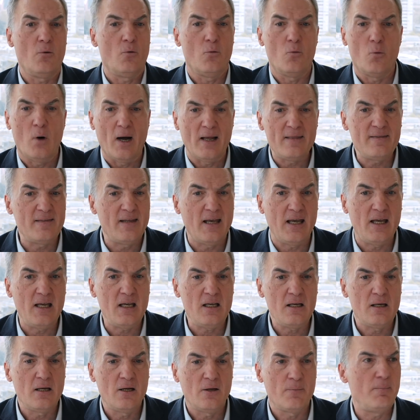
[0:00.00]
One
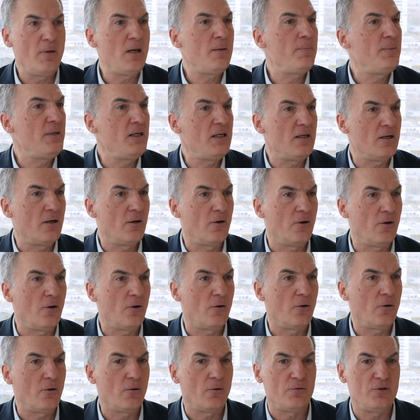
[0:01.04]
day, maybe
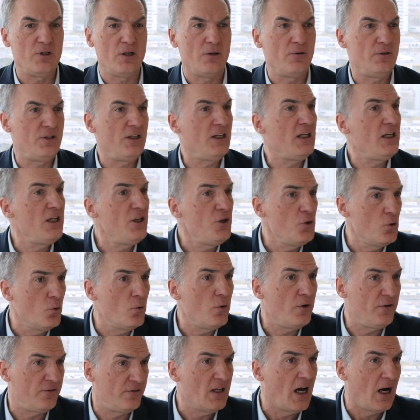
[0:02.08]
the
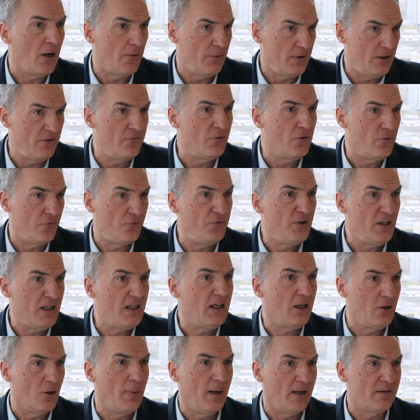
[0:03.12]
EU is now even
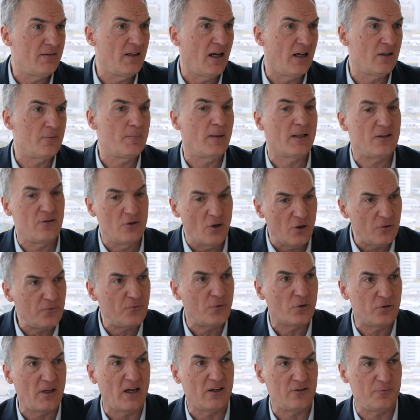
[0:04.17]
thinking about that, but not
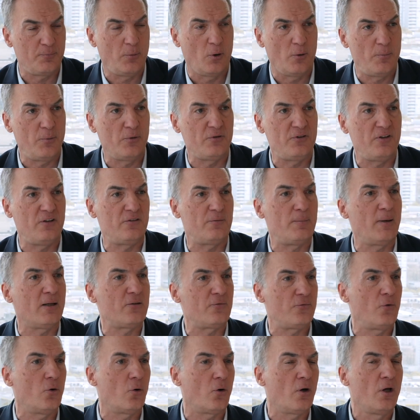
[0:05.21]
for tax purposes,
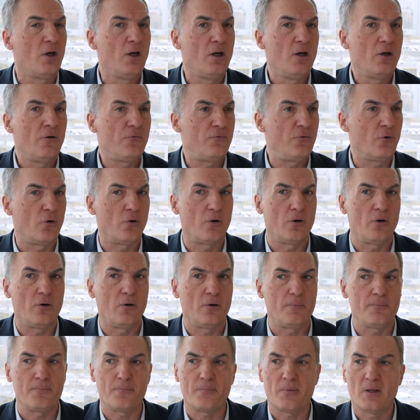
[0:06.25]
but for
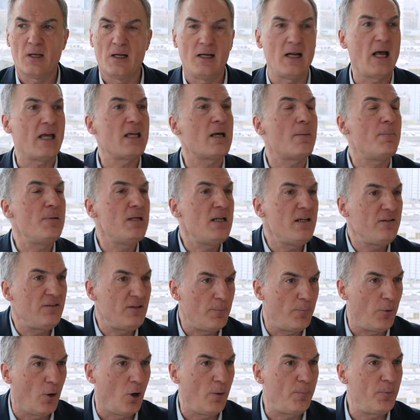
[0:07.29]

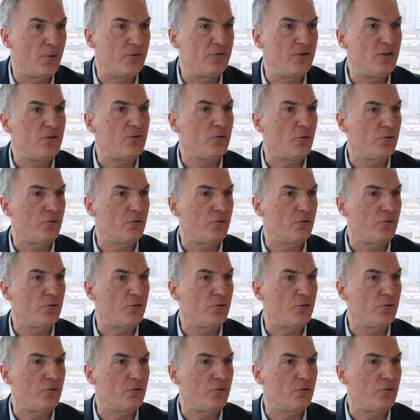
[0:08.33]
liability purposes